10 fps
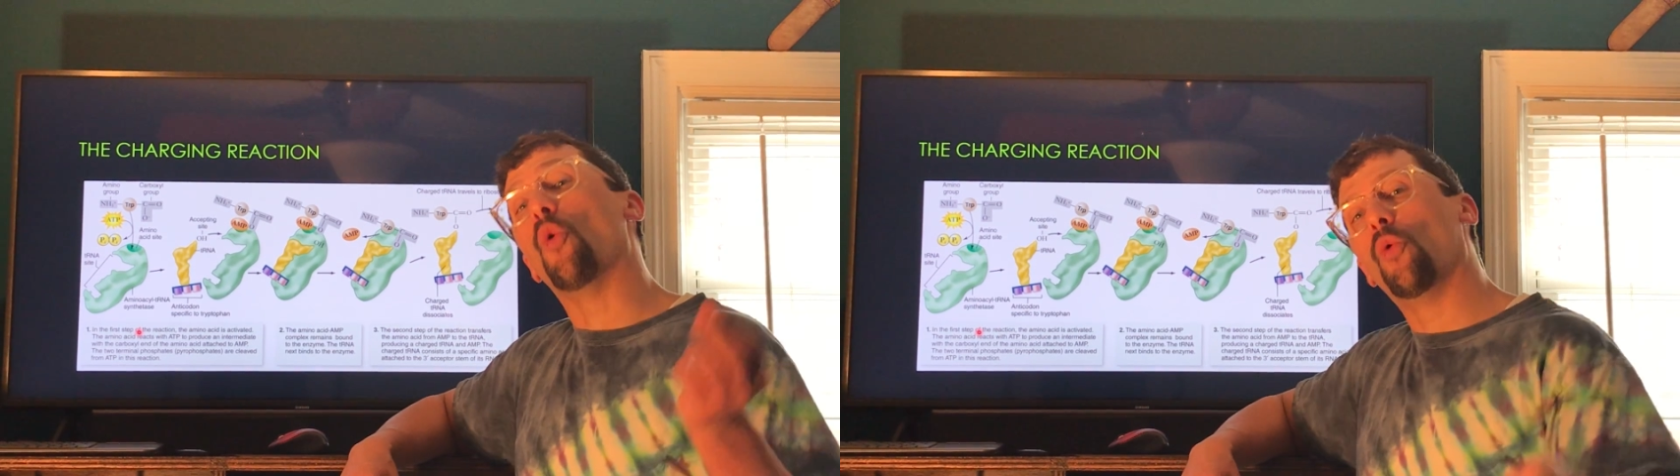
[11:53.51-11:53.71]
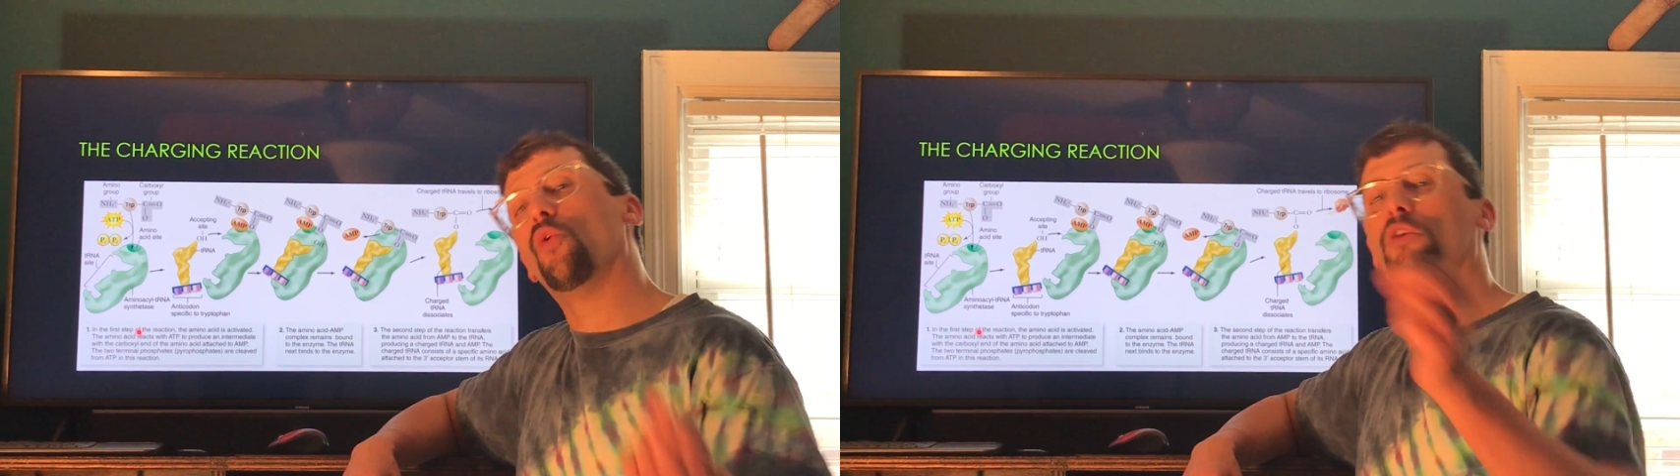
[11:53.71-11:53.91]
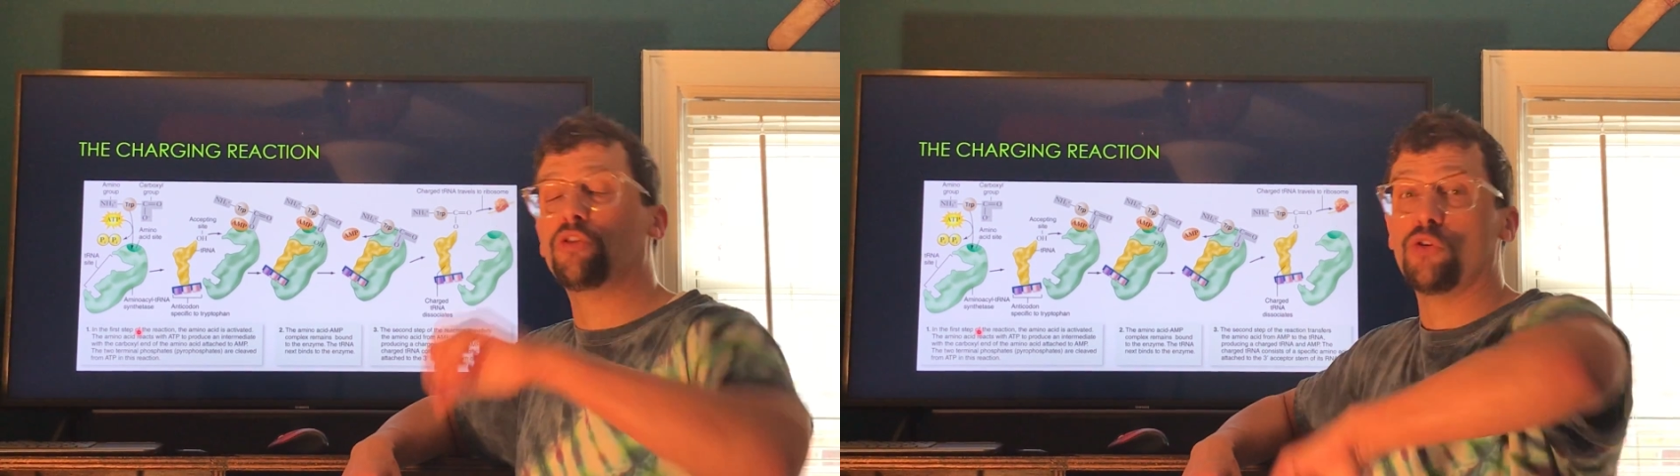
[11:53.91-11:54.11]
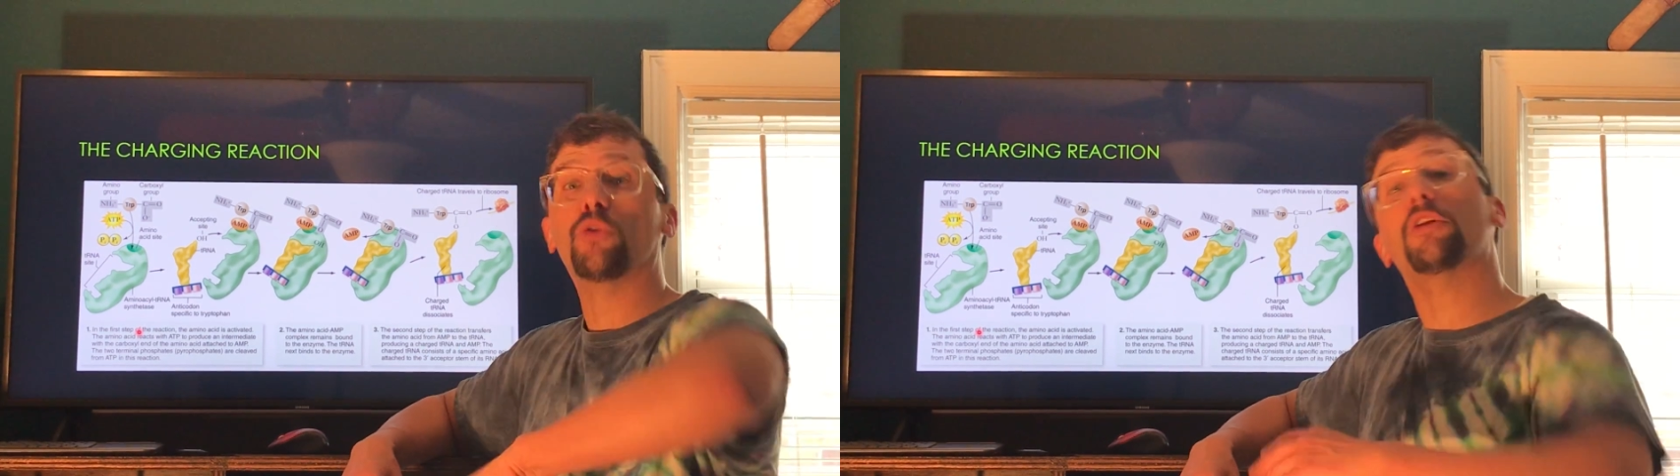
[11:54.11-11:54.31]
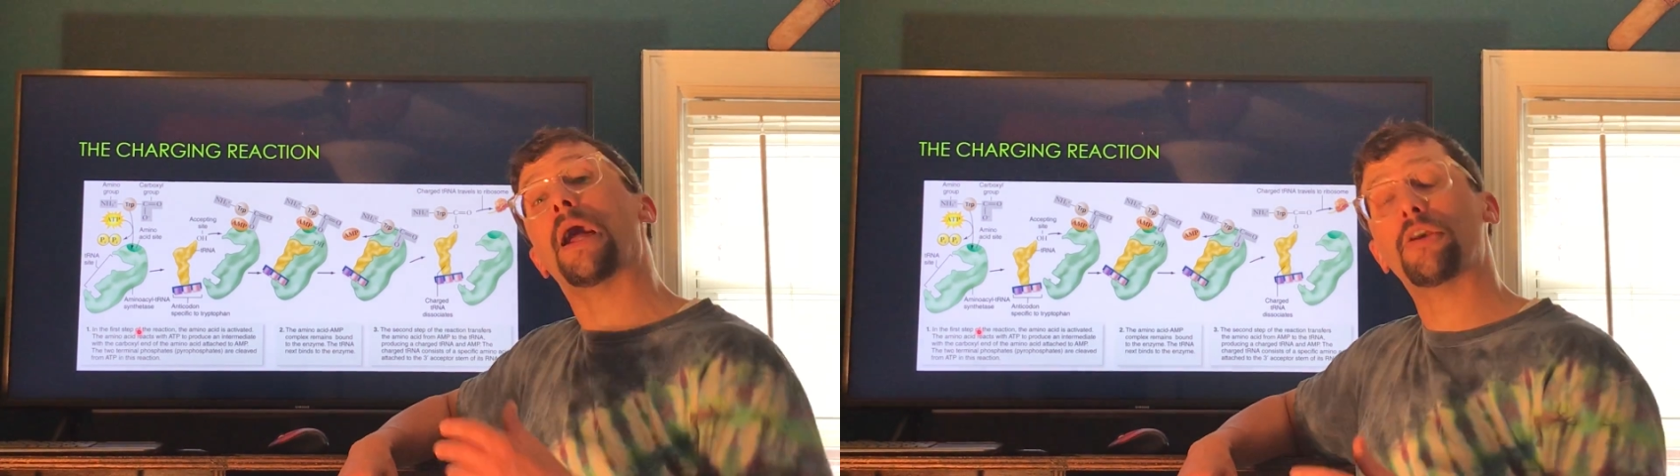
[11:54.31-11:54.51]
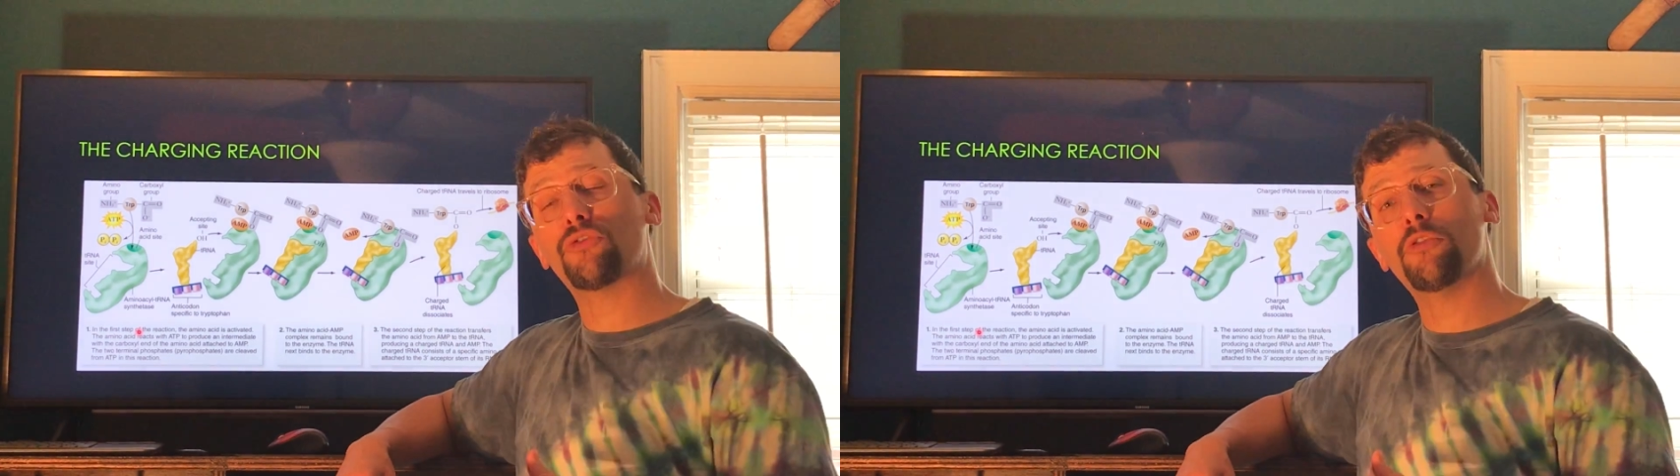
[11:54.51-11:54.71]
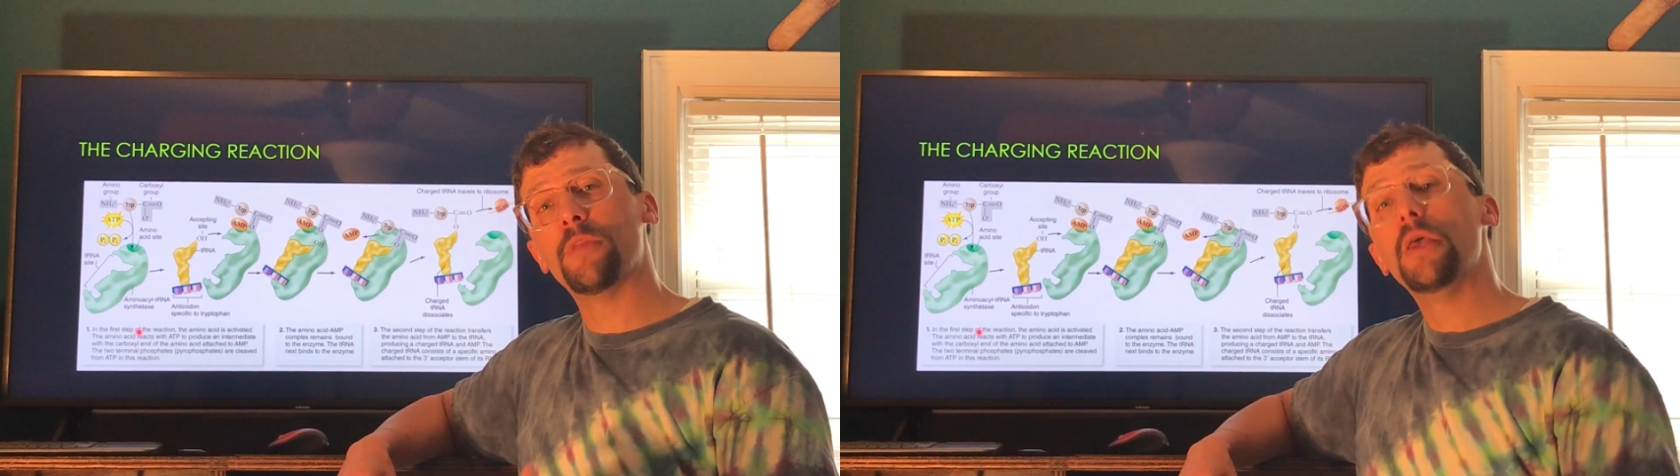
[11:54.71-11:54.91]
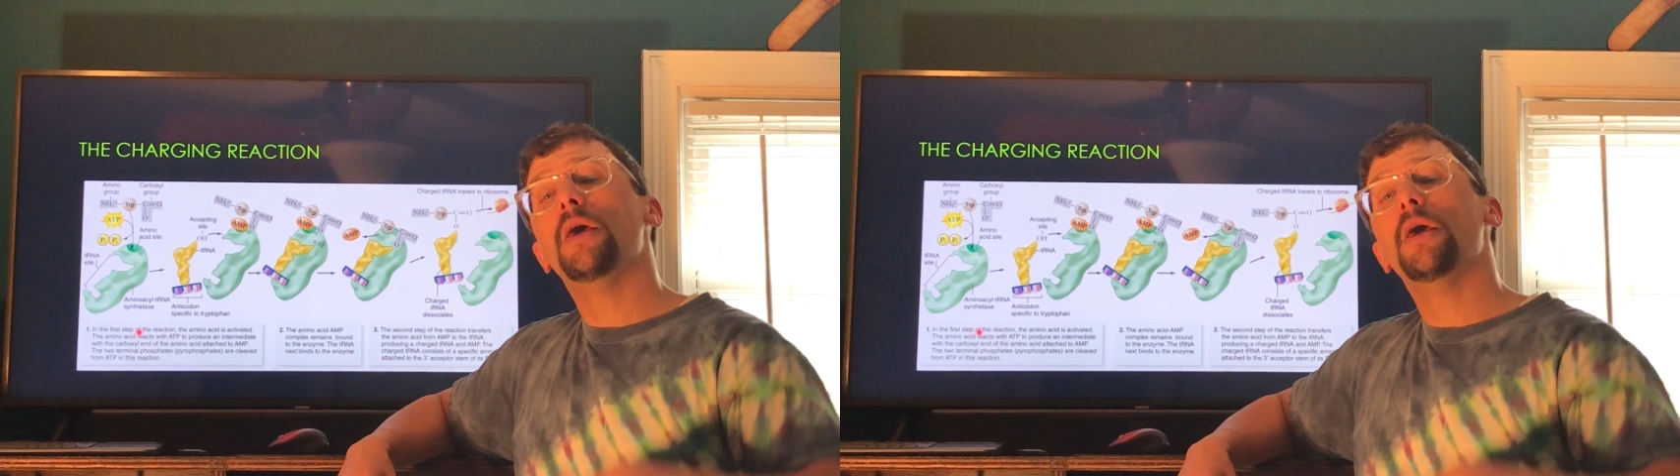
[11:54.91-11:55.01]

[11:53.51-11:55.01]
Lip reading: on Google Classroom,